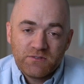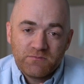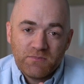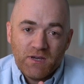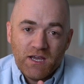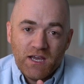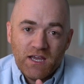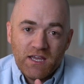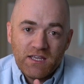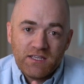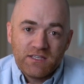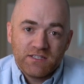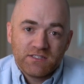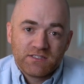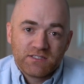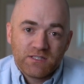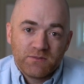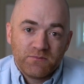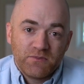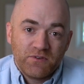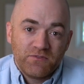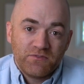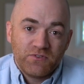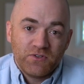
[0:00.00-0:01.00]
by
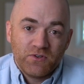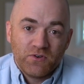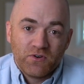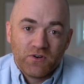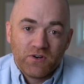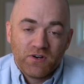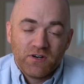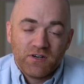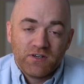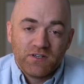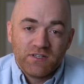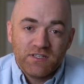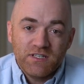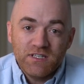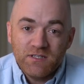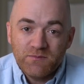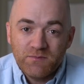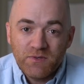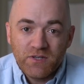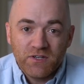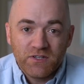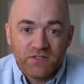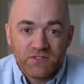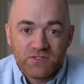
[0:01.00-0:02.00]
some of your
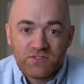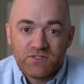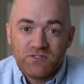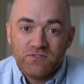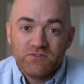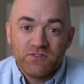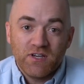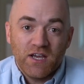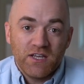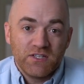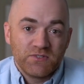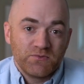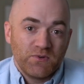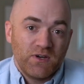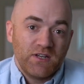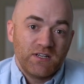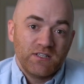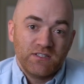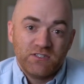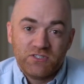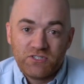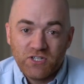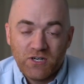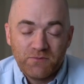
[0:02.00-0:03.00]
emails, you guys want
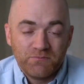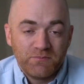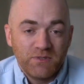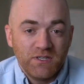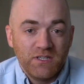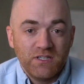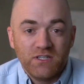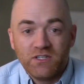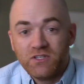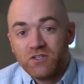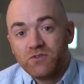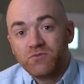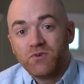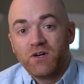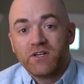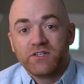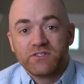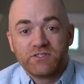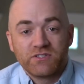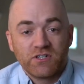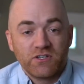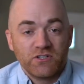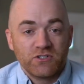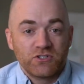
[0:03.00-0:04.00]
to jump in and you want
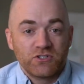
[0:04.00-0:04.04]
to start